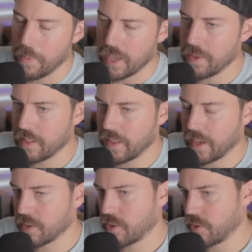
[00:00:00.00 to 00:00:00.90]
Baby
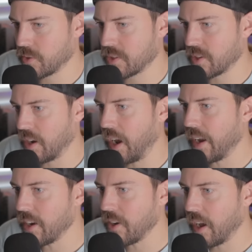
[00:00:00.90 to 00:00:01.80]
Land Cruiser,
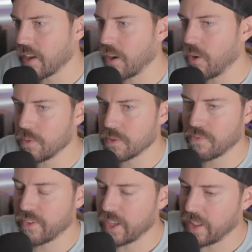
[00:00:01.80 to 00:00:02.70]
I know, I
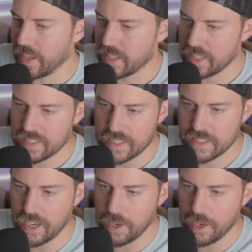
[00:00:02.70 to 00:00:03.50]
almost feel like this is